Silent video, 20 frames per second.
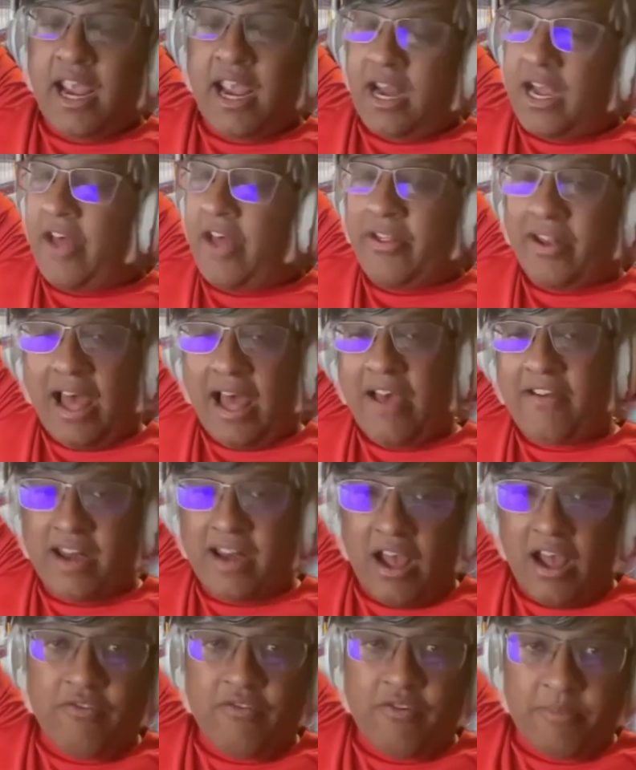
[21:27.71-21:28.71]
and now the
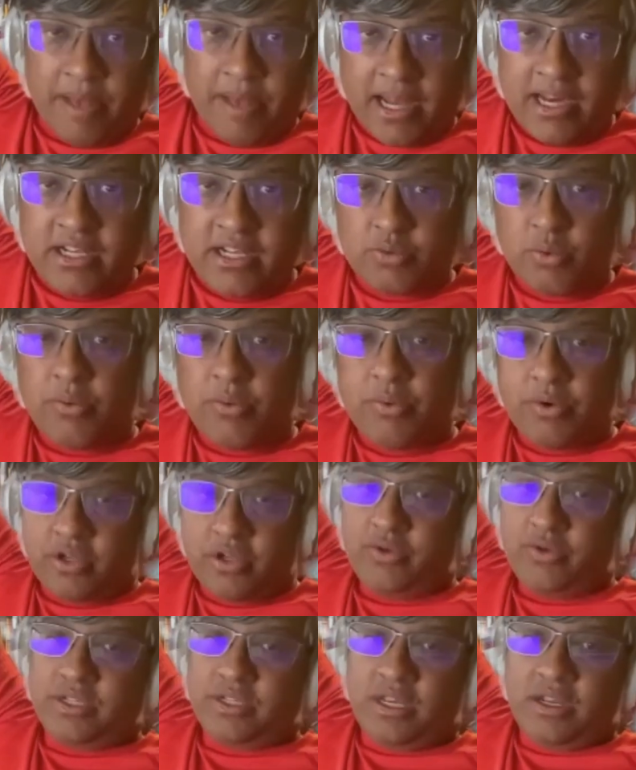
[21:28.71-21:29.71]
Latin alphabet is what we're
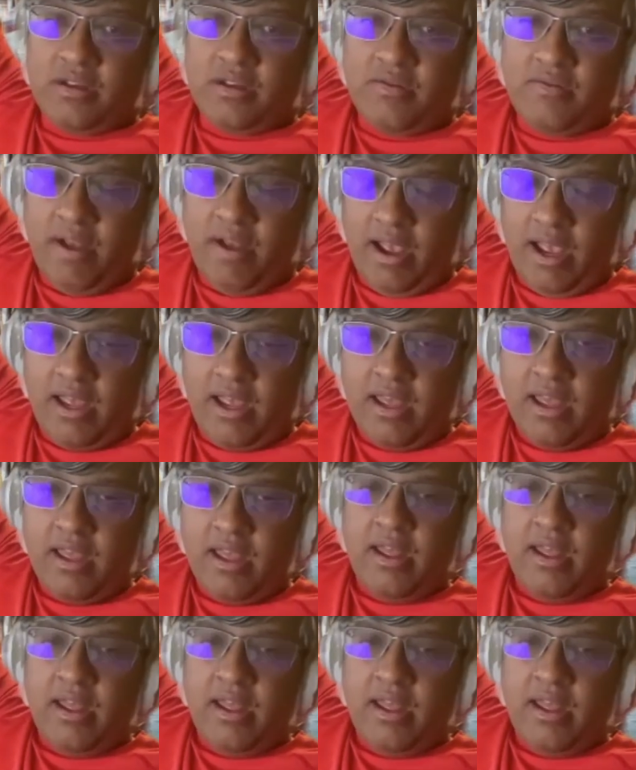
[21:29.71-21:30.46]
using, right?